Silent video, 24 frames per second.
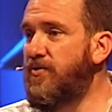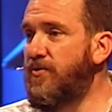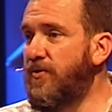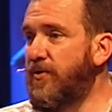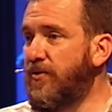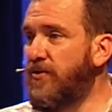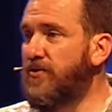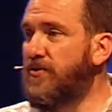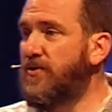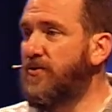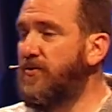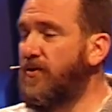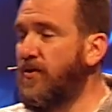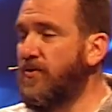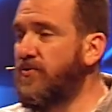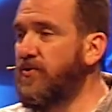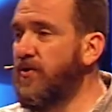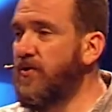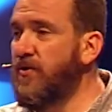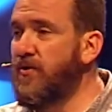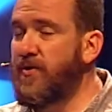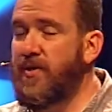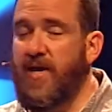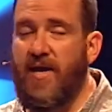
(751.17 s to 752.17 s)
those
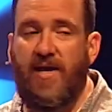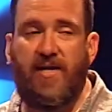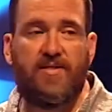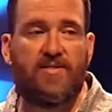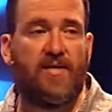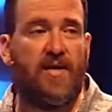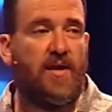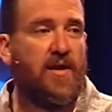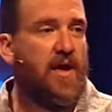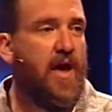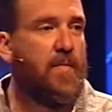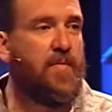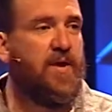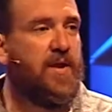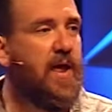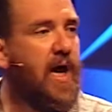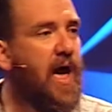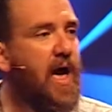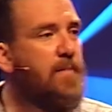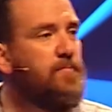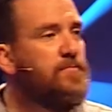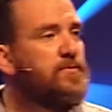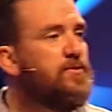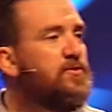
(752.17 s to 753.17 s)
little things. I mean,
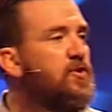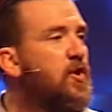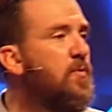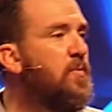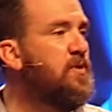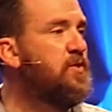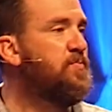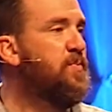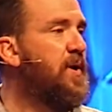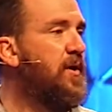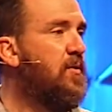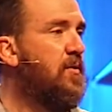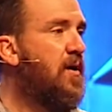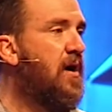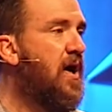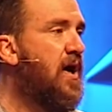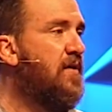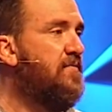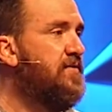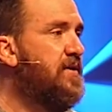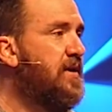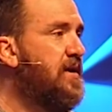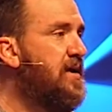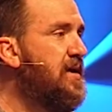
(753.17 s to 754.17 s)
I'm so much better
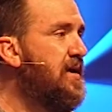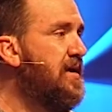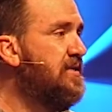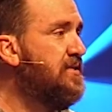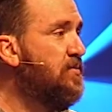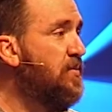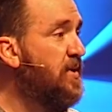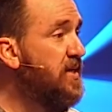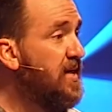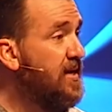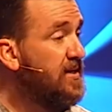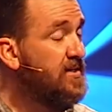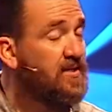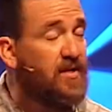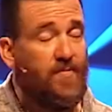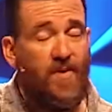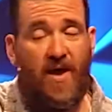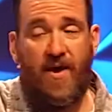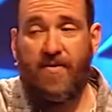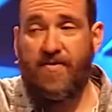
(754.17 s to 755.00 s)
off than he is. And we think somehow